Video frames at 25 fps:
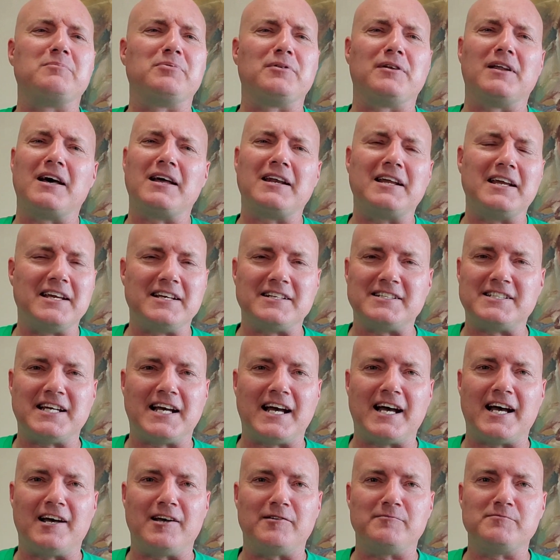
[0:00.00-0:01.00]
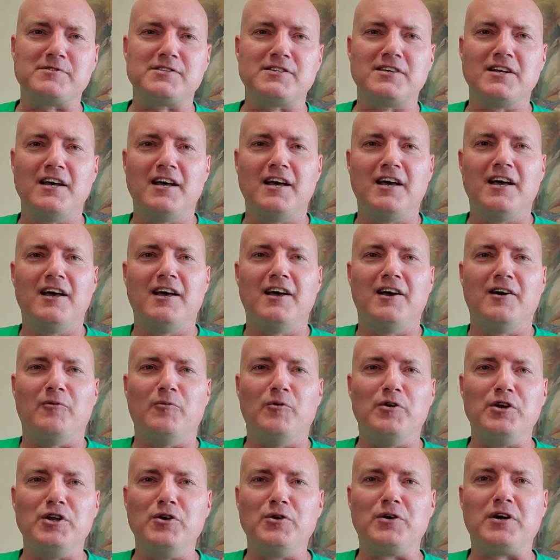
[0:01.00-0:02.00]
plenty of times
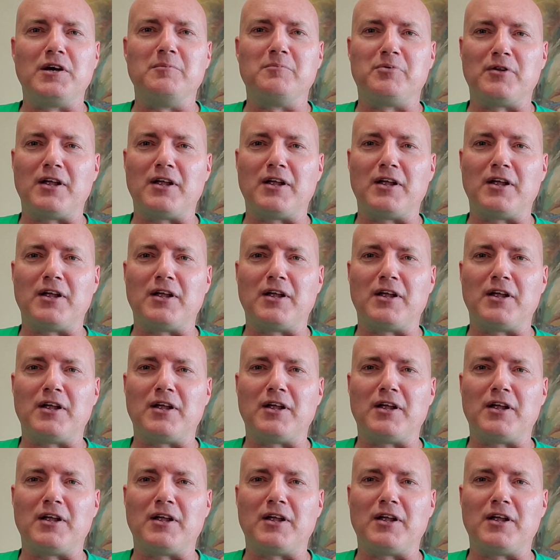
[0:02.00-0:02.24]
when you can